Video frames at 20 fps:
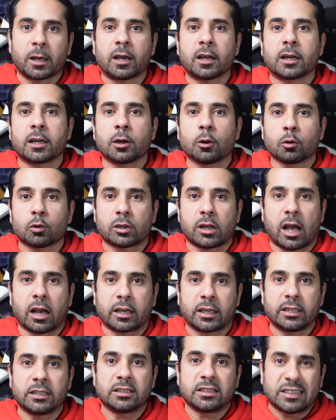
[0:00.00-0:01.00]
He looked like
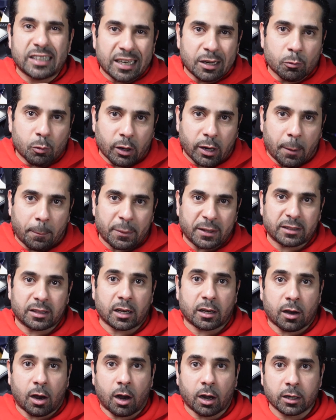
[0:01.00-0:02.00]
he didn't want to be the
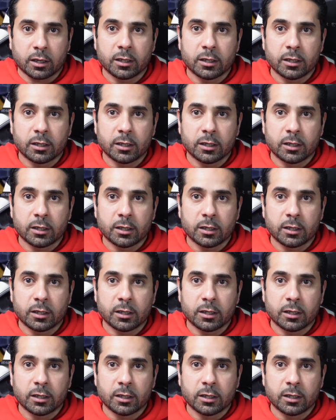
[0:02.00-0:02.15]
guy